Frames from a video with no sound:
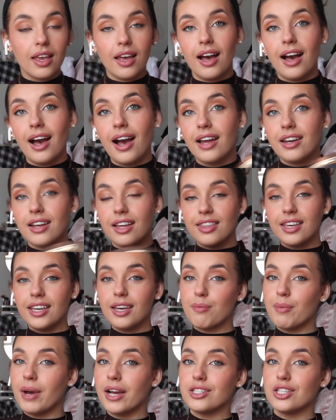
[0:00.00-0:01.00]
And I think
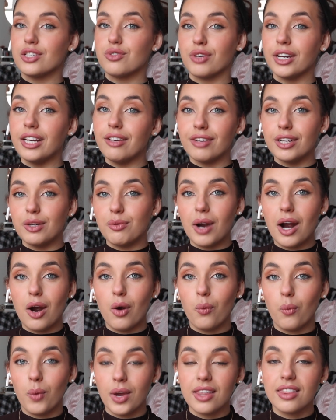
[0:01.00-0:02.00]
it matches really, really
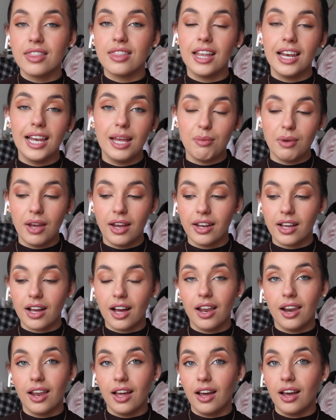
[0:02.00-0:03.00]
well with the lip liner
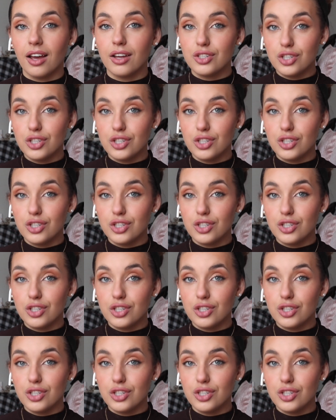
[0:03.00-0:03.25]
colour